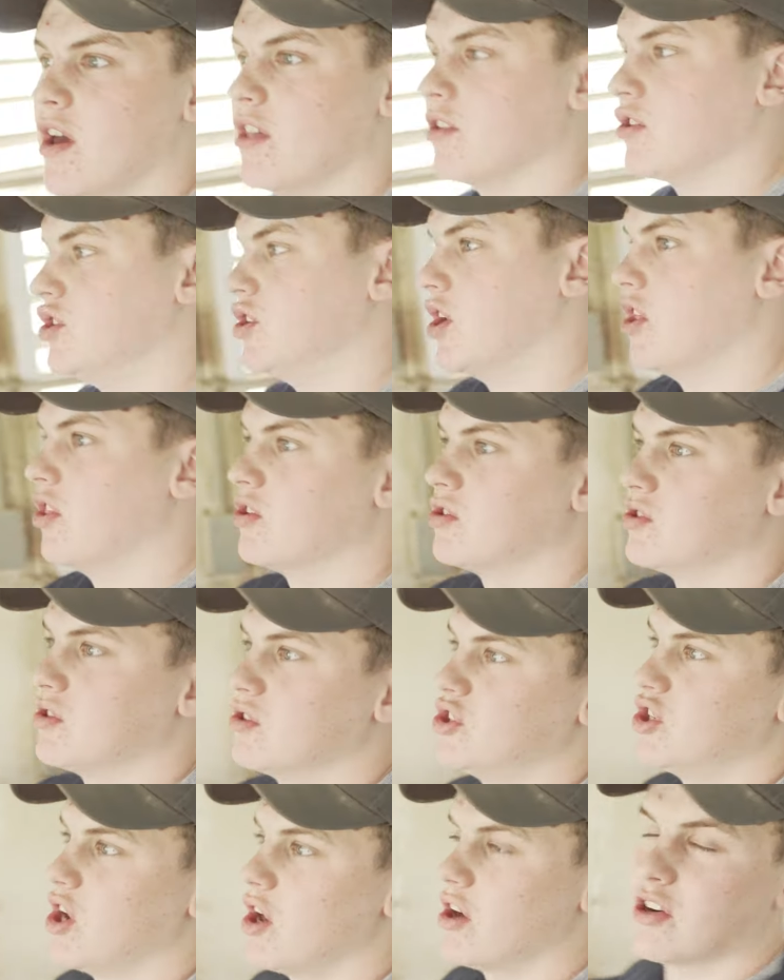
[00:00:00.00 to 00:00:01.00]
the other shutter,
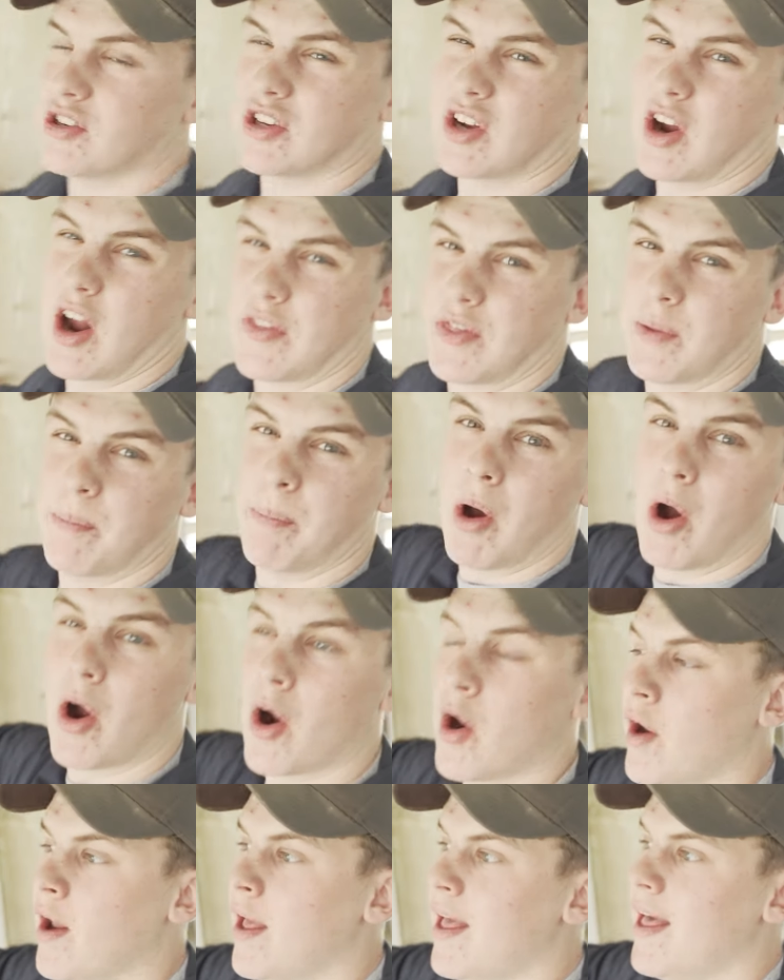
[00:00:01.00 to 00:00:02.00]
shutters are at the
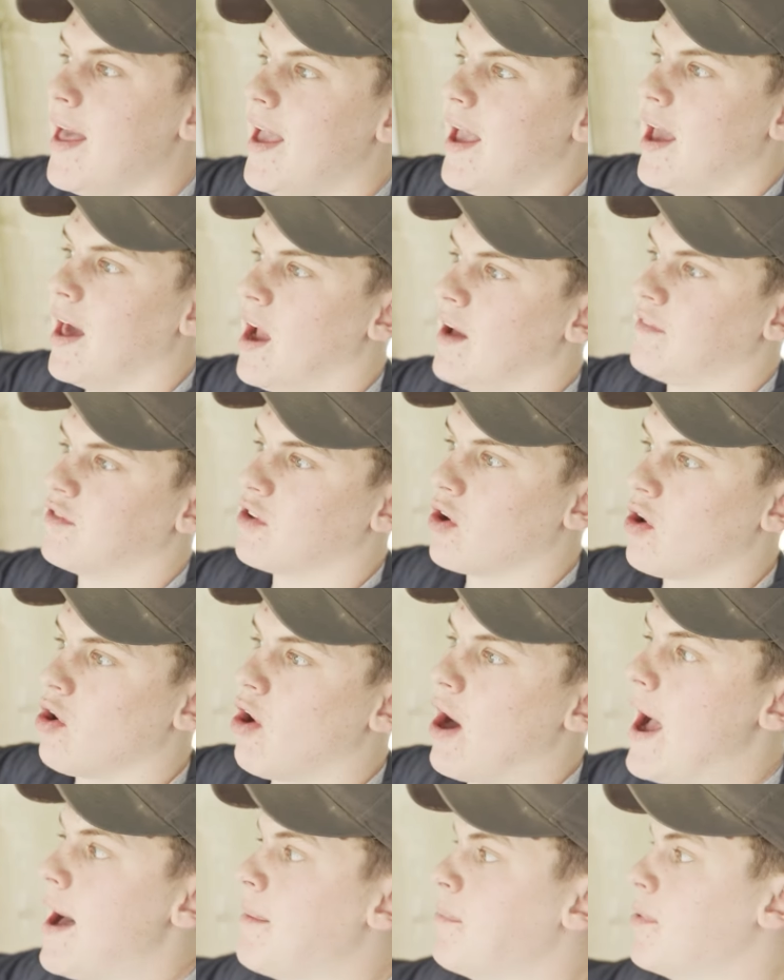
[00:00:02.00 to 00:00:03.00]
barn, and I have to
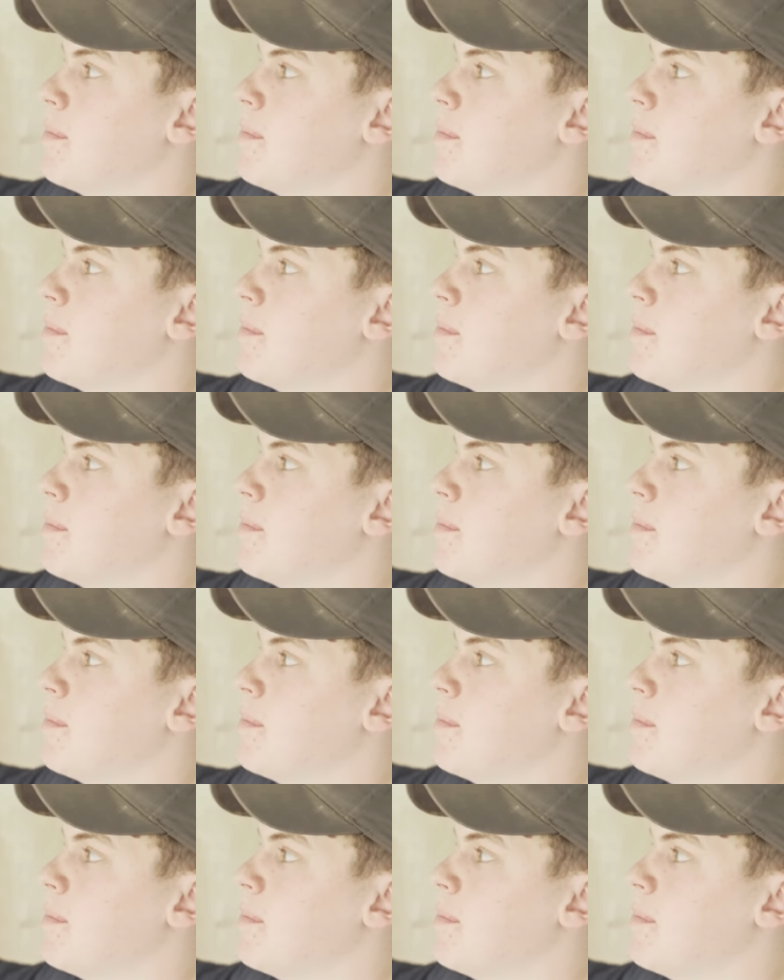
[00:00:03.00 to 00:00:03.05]
grab